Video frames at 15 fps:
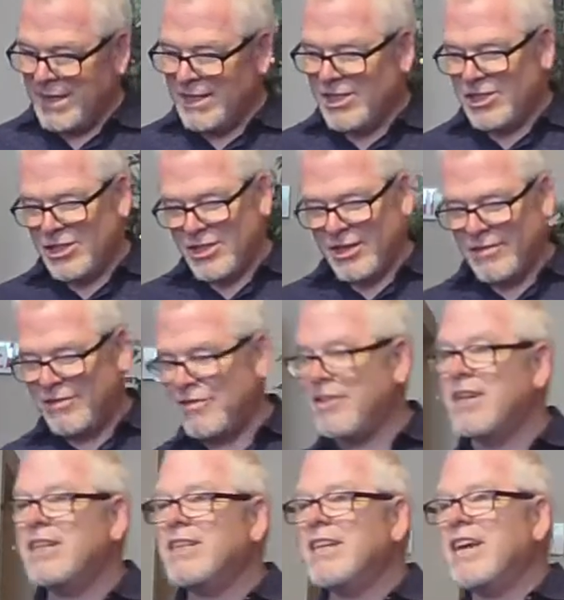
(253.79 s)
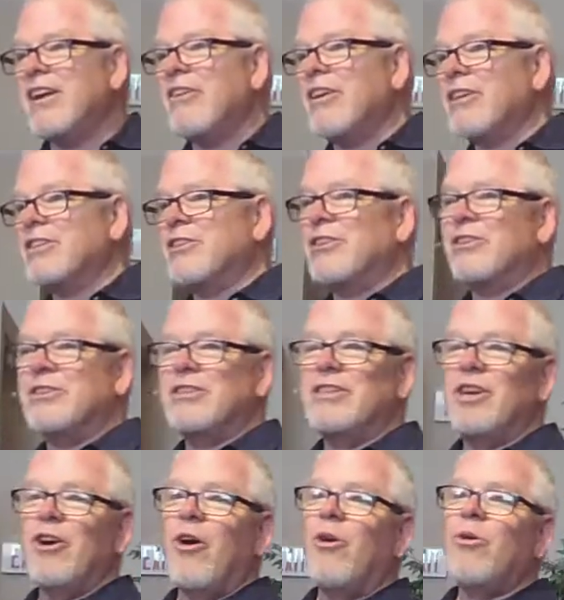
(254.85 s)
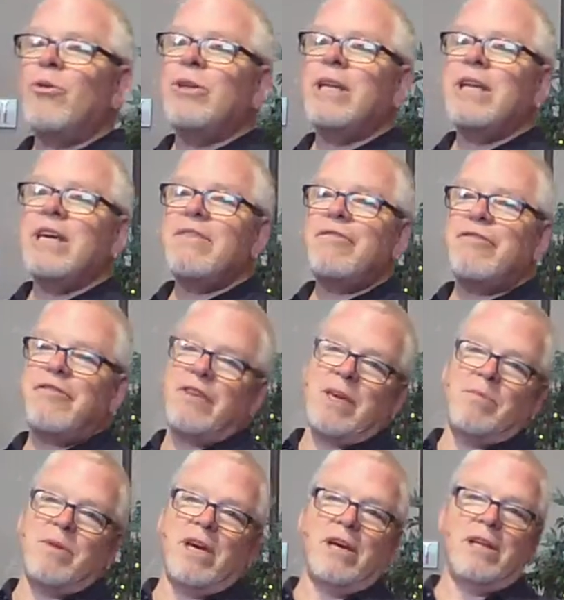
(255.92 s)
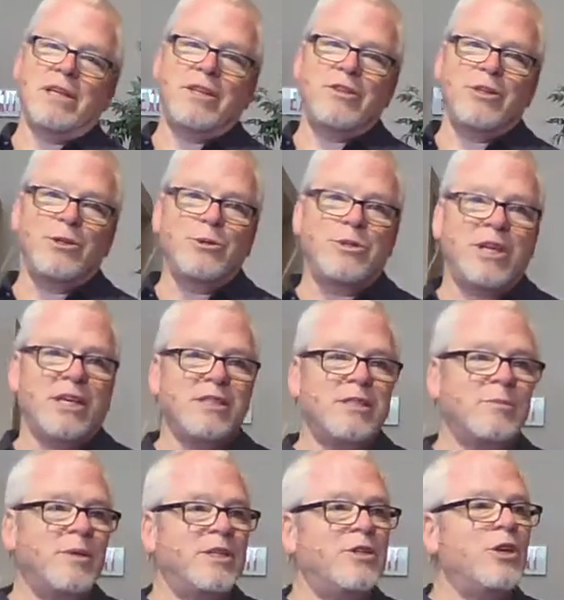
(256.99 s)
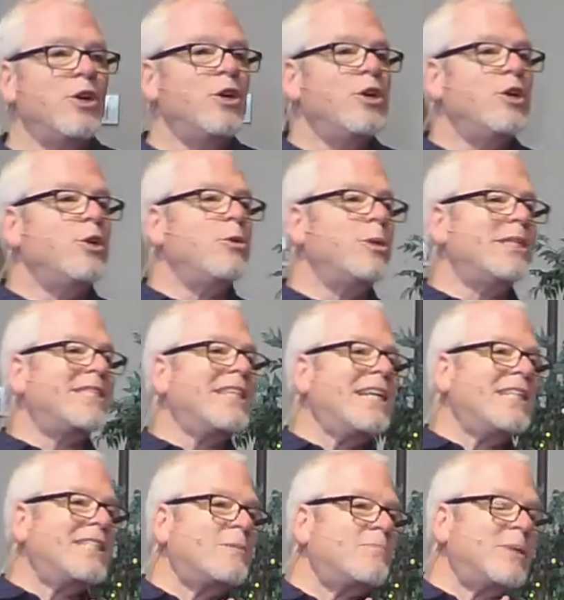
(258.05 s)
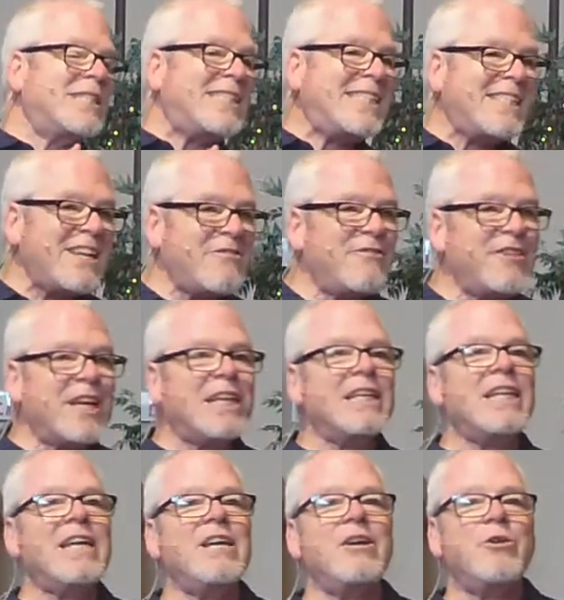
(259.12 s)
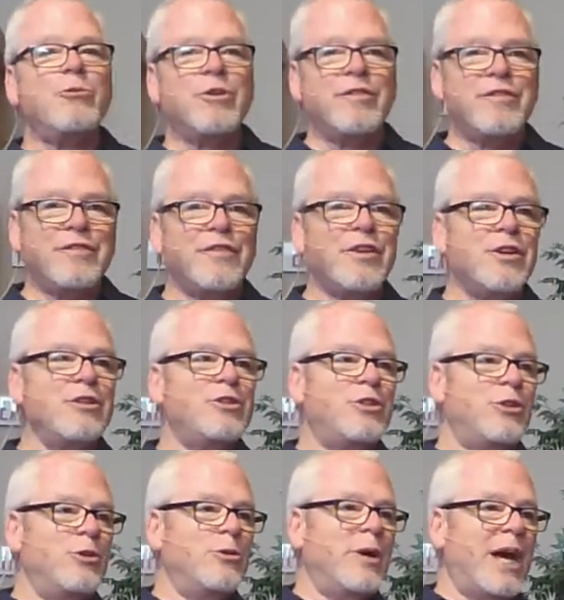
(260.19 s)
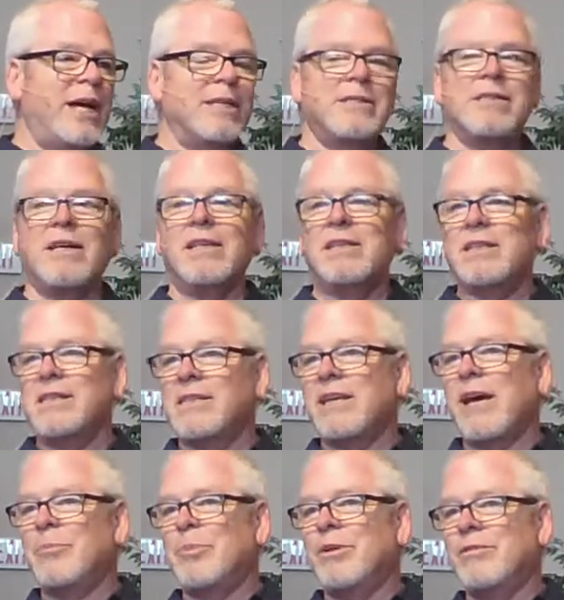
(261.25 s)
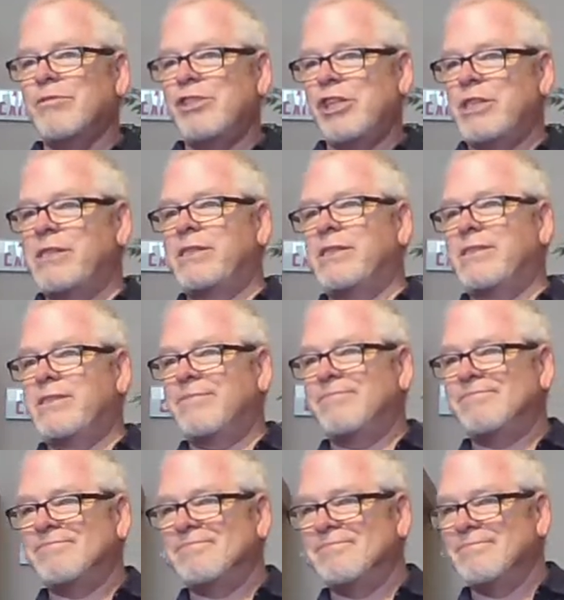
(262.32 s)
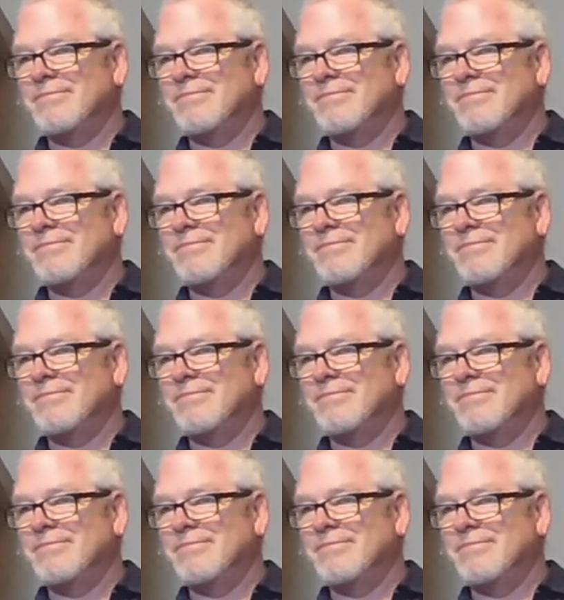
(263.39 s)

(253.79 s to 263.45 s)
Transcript: She's a fun character. It's the only female in the New Testament who is specifically referred to as a disciple of Jesus.